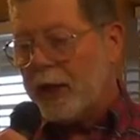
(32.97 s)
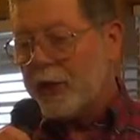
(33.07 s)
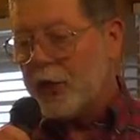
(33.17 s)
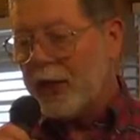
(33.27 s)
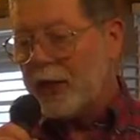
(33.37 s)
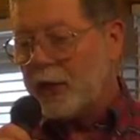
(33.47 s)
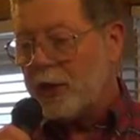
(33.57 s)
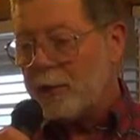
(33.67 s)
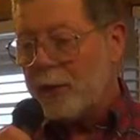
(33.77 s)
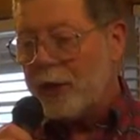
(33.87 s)
consented
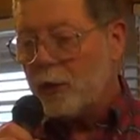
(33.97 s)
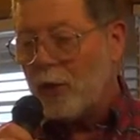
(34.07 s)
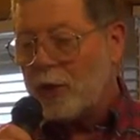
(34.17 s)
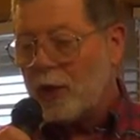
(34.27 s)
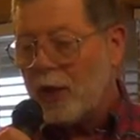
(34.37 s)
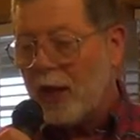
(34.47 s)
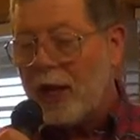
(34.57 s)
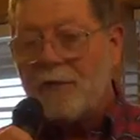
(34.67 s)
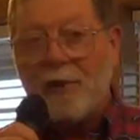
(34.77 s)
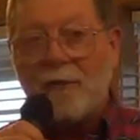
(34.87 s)
to speak to us on
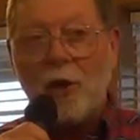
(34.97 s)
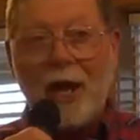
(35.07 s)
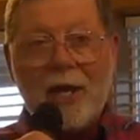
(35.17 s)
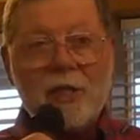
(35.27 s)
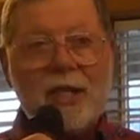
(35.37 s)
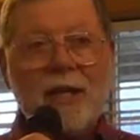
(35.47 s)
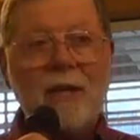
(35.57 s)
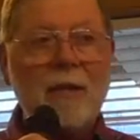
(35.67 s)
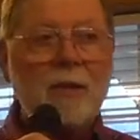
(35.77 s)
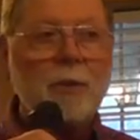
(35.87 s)
Life
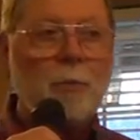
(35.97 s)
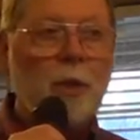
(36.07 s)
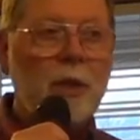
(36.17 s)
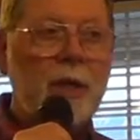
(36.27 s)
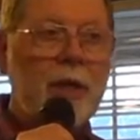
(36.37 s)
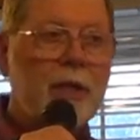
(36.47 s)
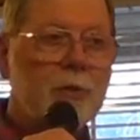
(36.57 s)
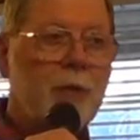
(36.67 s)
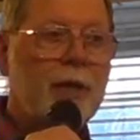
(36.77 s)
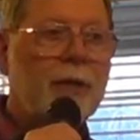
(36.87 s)
Everlasting. It's a book that he
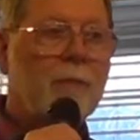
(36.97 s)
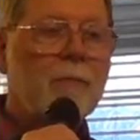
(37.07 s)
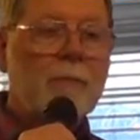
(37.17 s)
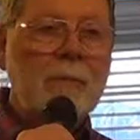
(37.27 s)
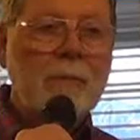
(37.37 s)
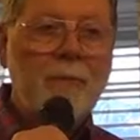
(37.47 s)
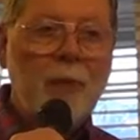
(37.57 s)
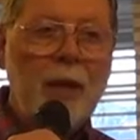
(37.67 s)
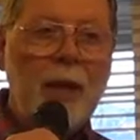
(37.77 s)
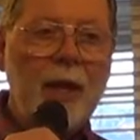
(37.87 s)
has written,
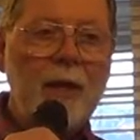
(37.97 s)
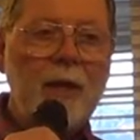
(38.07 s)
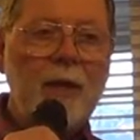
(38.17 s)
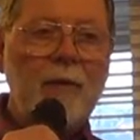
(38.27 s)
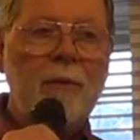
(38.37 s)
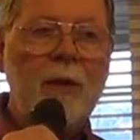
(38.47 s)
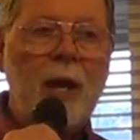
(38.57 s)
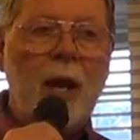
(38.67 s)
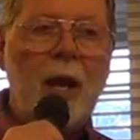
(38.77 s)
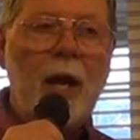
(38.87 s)
and
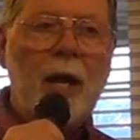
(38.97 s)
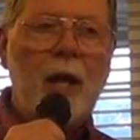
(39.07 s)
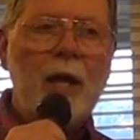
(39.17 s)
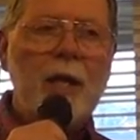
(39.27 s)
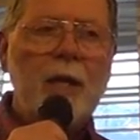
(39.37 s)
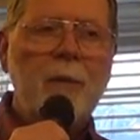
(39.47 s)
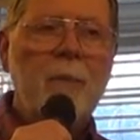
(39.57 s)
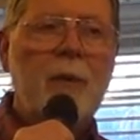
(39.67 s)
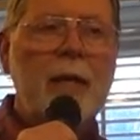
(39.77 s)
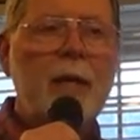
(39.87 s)
I'll let
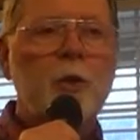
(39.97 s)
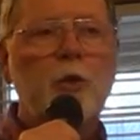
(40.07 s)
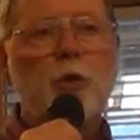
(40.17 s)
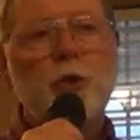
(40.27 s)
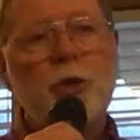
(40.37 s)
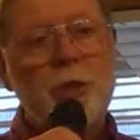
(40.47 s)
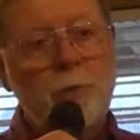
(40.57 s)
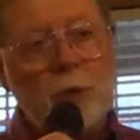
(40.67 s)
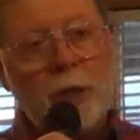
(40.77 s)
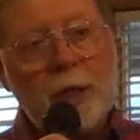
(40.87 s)
him introduce his
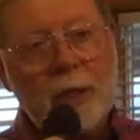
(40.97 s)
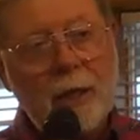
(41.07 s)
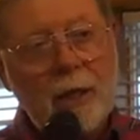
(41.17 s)
book,